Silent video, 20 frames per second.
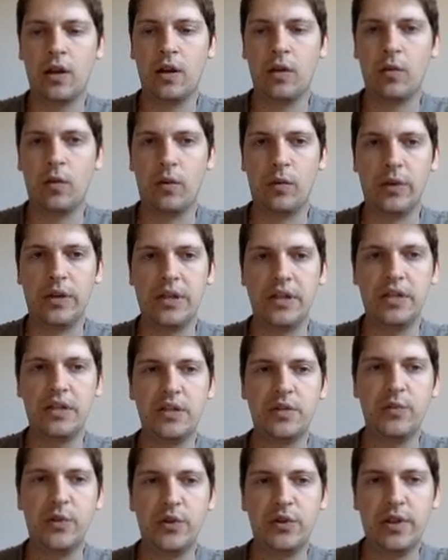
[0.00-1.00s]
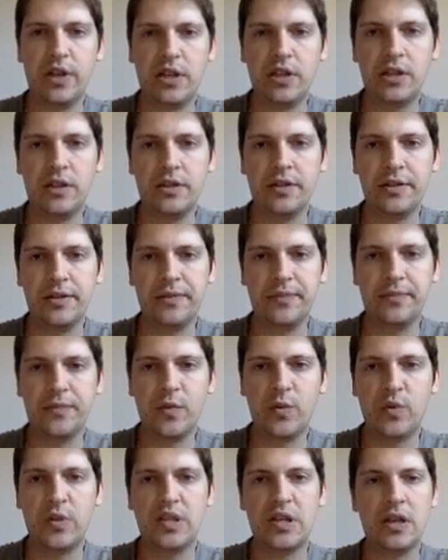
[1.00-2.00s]
What we need is mutations.
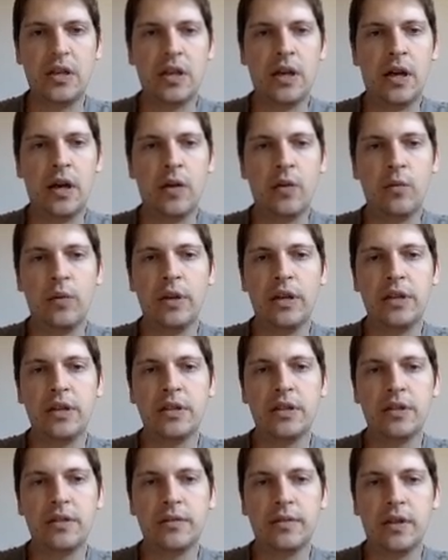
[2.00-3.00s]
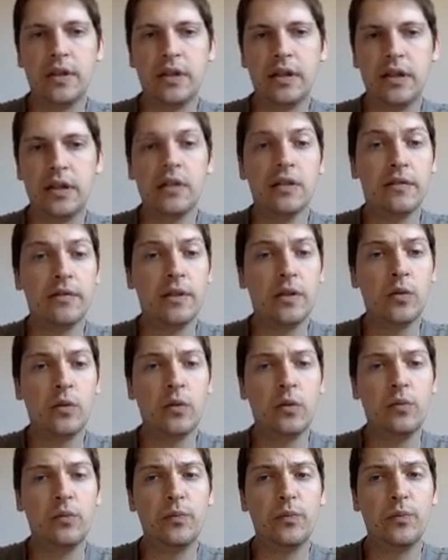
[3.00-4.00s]
We say that when an
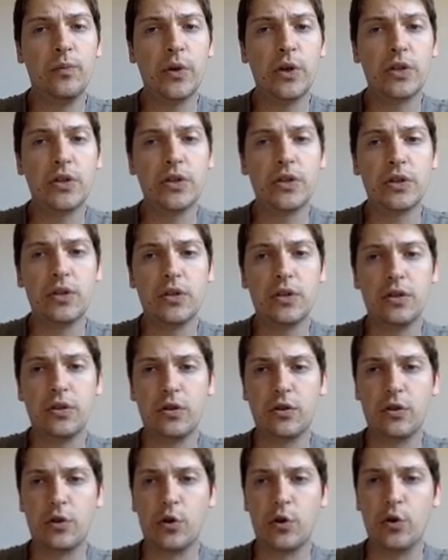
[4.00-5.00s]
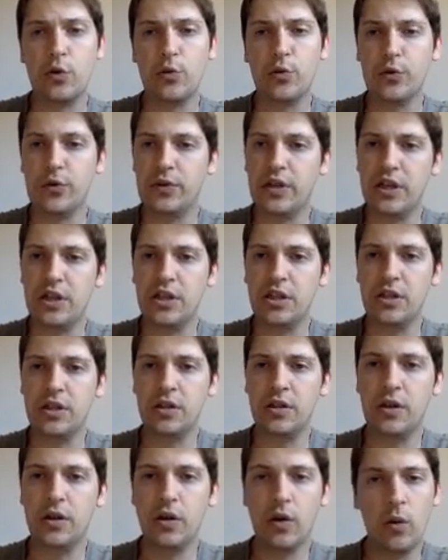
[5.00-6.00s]
individual must undergo
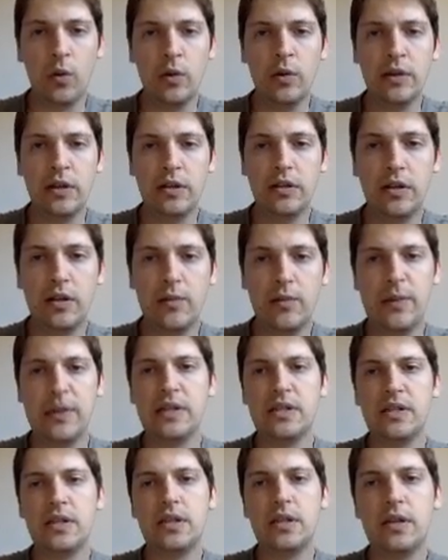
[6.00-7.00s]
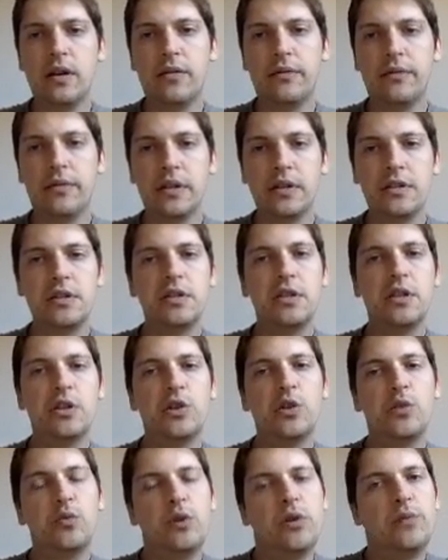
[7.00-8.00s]
mutation, all the bits of its
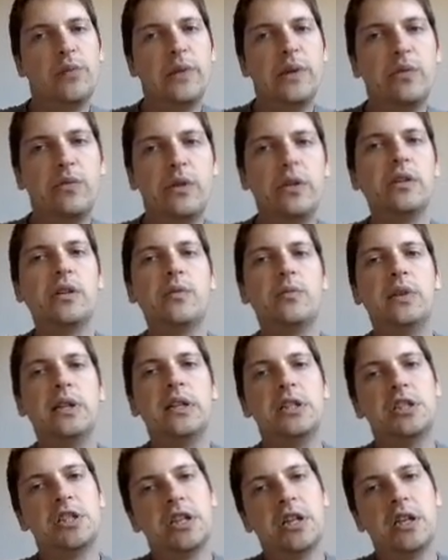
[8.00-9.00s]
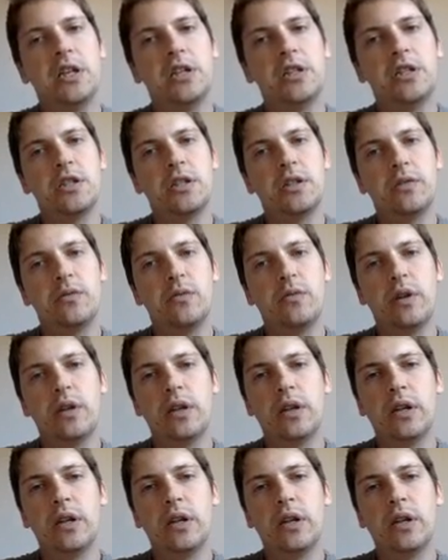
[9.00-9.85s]
genome will be randomly changed with